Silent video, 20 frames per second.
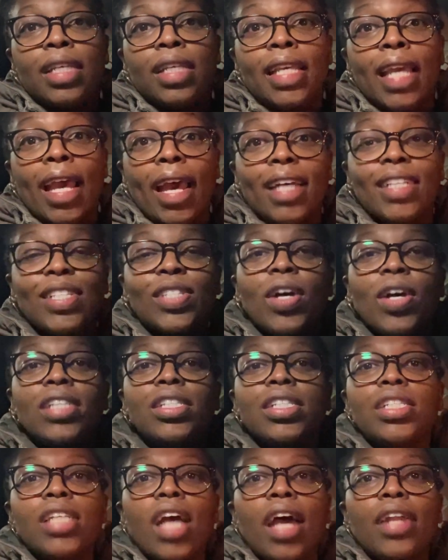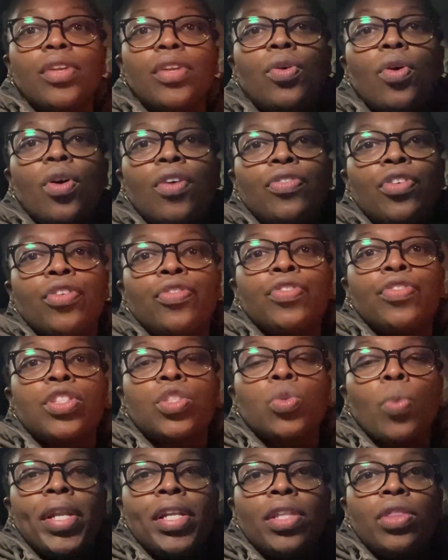yeah so i just got an offer for
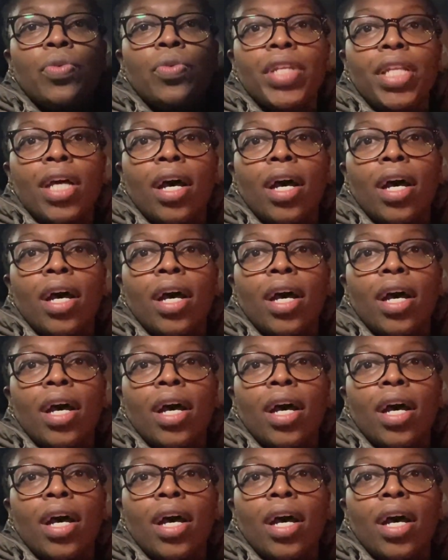23